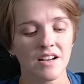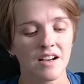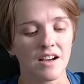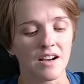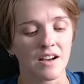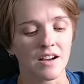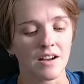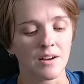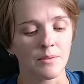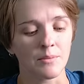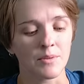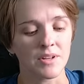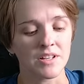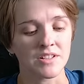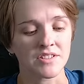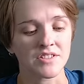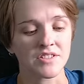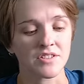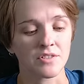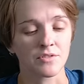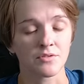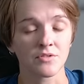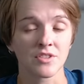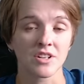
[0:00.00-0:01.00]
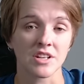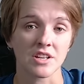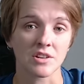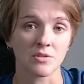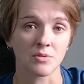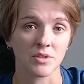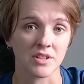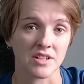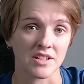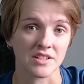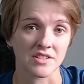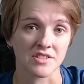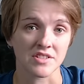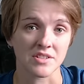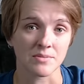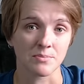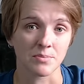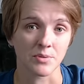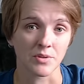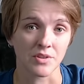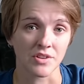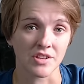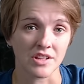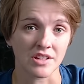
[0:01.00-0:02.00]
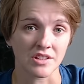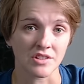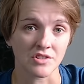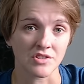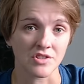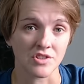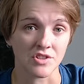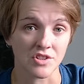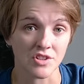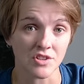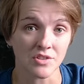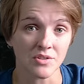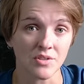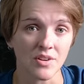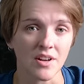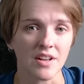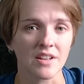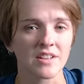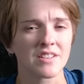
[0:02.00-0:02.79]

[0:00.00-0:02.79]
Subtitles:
It's a really quick and simple thing to do,